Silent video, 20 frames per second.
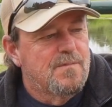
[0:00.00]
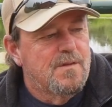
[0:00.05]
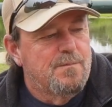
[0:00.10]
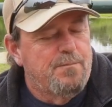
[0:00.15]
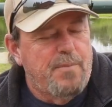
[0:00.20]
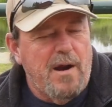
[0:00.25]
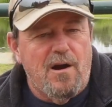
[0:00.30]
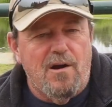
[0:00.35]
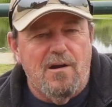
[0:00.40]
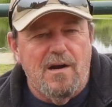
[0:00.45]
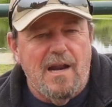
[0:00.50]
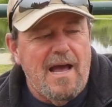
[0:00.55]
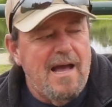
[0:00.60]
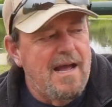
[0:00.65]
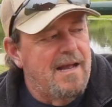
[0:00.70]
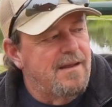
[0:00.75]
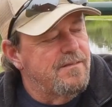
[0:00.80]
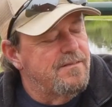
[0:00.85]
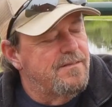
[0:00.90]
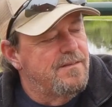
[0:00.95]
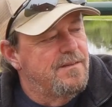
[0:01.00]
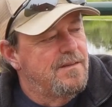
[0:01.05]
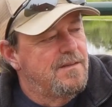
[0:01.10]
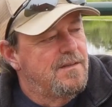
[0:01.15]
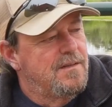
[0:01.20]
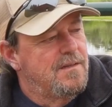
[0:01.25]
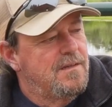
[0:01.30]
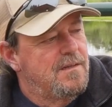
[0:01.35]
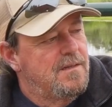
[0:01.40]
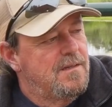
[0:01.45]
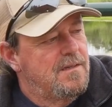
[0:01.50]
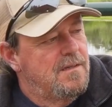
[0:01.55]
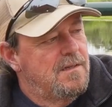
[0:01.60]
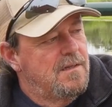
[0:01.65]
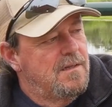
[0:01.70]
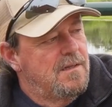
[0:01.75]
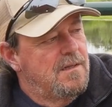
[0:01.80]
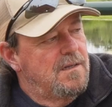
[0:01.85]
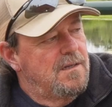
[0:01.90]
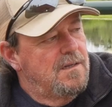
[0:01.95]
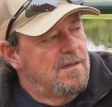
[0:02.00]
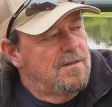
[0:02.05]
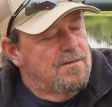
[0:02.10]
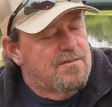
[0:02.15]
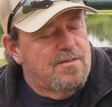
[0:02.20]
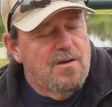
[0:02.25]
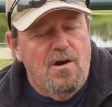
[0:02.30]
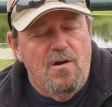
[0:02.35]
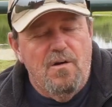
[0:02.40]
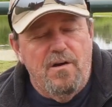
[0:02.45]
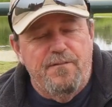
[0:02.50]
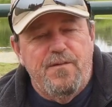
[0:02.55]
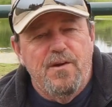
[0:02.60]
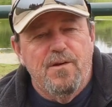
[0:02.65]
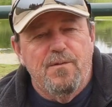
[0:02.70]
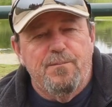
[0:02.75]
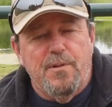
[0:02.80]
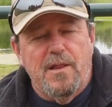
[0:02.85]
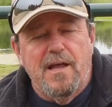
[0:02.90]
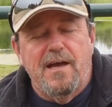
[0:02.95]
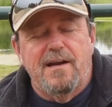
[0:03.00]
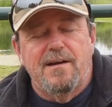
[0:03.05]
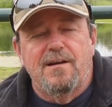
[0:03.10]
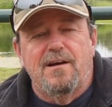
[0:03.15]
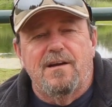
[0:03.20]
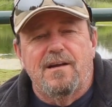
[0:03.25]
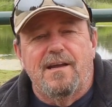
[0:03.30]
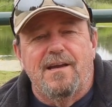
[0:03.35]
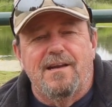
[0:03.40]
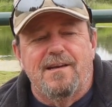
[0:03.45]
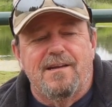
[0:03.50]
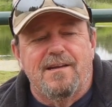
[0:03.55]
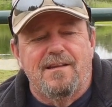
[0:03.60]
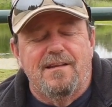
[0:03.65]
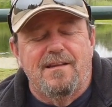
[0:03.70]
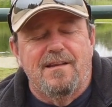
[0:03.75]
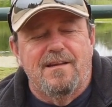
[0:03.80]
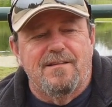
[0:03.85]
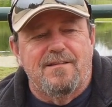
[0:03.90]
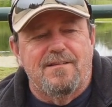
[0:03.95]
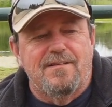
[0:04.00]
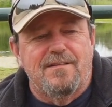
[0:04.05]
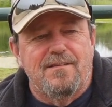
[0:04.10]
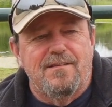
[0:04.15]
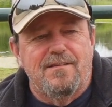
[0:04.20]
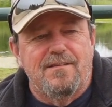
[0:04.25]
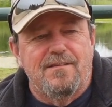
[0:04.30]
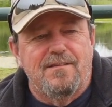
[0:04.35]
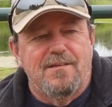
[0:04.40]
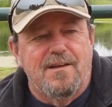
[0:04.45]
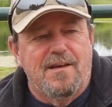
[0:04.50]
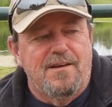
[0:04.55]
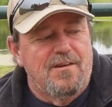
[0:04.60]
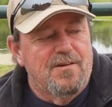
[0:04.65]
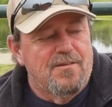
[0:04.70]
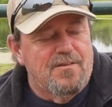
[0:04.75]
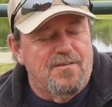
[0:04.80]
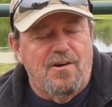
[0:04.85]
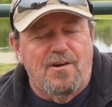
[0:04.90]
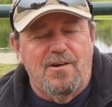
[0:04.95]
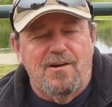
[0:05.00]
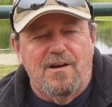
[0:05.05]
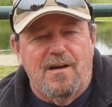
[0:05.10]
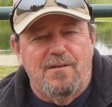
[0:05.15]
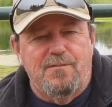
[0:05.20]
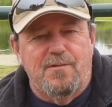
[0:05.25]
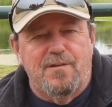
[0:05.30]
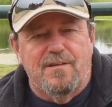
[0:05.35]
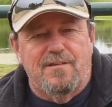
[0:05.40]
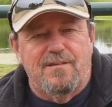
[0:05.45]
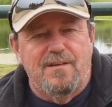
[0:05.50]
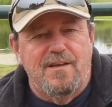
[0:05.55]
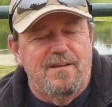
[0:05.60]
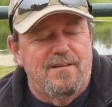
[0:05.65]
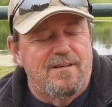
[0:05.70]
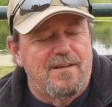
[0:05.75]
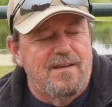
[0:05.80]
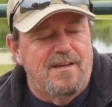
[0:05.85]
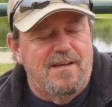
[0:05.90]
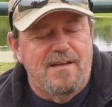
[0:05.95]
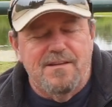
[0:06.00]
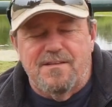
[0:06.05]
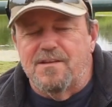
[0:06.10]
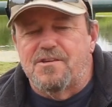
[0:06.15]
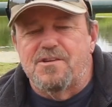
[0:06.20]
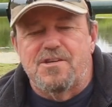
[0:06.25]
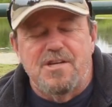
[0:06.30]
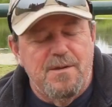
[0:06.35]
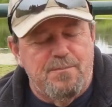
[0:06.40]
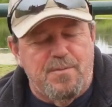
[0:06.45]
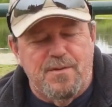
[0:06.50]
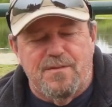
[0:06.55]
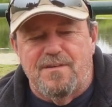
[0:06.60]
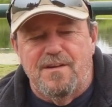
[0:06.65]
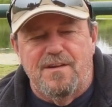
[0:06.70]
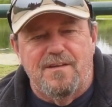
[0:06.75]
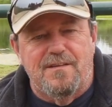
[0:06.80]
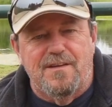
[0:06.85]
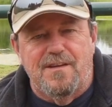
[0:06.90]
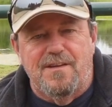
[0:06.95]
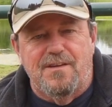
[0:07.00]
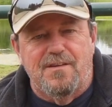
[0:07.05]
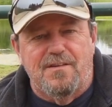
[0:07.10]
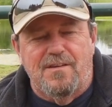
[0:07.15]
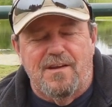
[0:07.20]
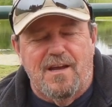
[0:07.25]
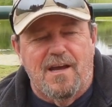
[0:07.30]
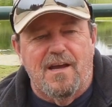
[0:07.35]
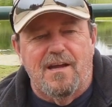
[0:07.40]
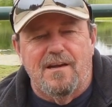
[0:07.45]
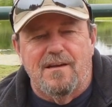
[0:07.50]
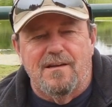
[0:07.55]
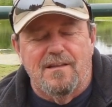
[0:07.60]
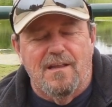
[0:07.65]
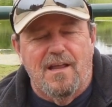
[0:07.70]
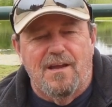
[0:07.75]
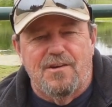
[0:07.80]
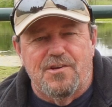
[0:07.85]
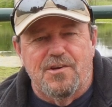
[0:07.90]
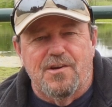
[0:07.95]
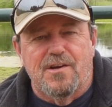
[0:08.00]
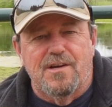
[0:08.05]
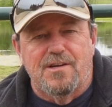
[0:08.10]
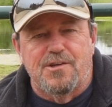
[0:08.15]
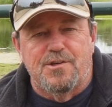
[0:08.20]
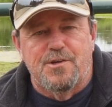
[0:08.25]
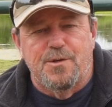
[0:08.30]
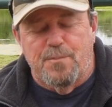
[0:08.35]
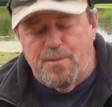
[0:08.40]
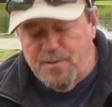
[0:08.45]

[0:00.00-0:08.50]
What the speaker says: parallax. So if you're planning on getting into this and you're starting off with a CZ, get the cheapest CZ you can get, unless you're going to shoot